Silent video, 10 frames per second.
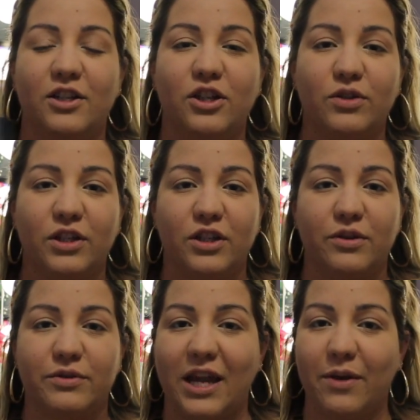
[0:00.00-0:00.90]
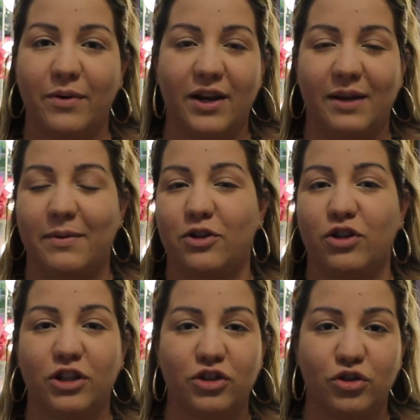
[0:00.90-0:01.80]
You can use any one. It can be
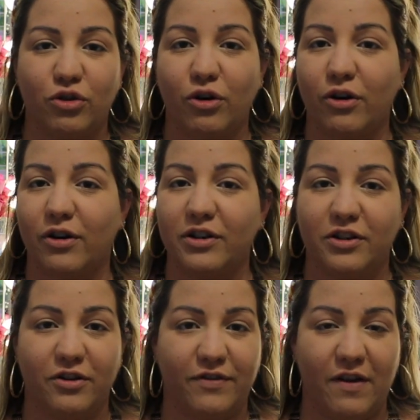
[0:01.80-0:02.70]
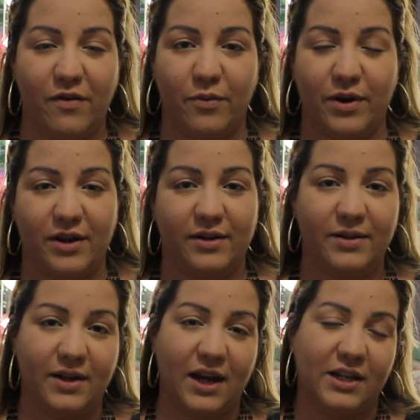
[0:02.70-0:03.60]
drugstore, your favorite one.
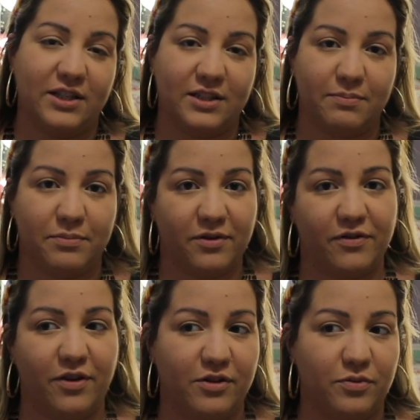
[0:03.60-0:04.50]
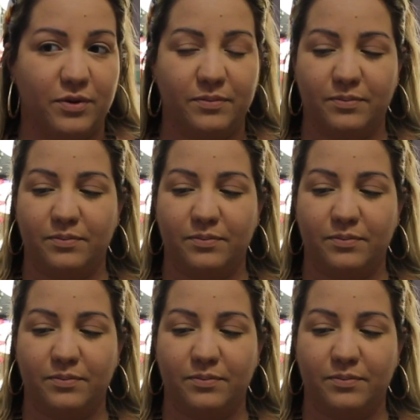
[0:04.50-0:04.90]
I just prefer this one.